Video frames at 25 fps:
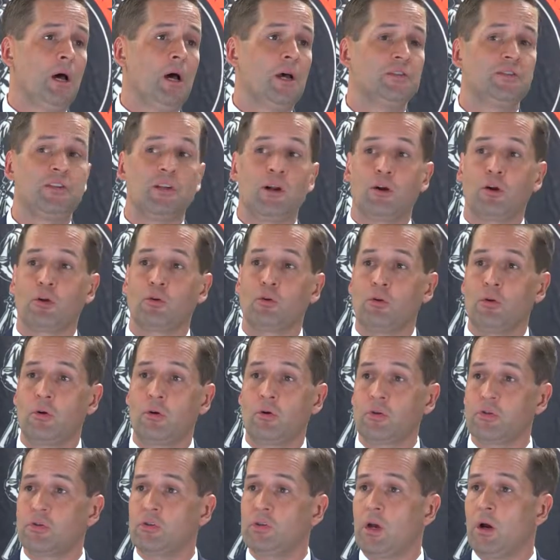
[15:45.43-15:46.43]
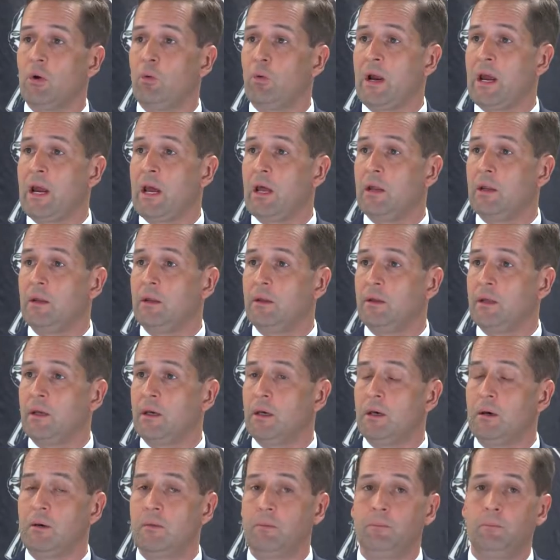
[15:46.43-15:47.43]
Senator Gruters ran
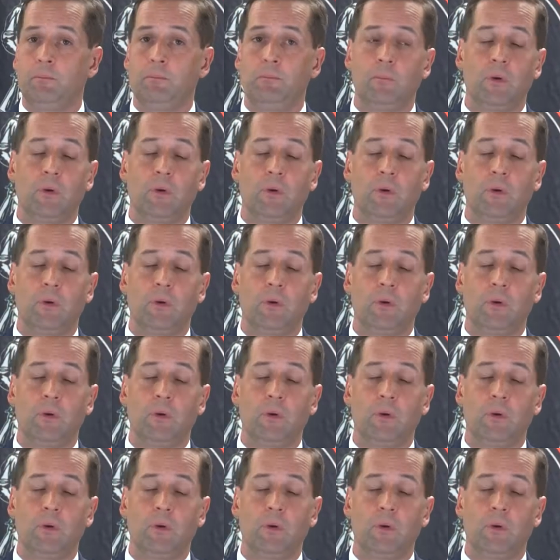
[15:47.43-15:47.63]
the